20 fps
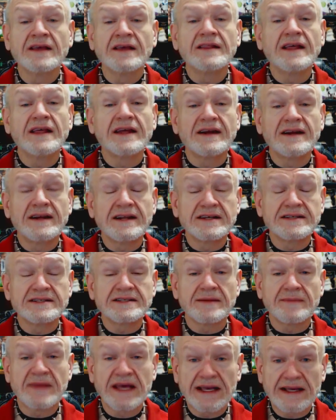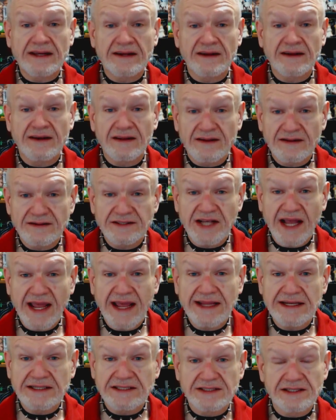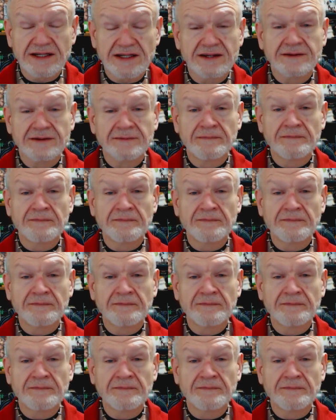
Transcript: than it is to make another change.